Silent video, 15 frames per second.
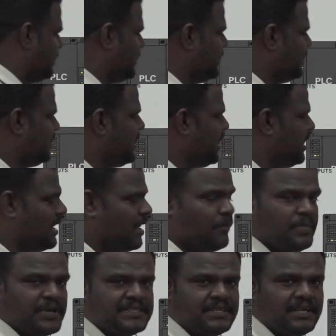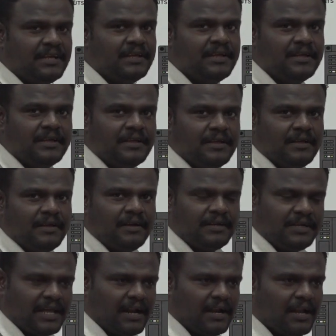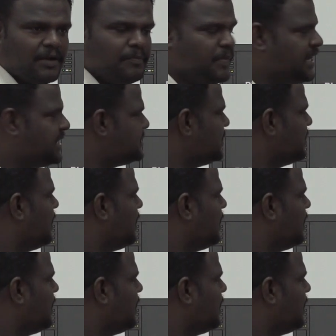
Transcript: that the green lamp is turn on, means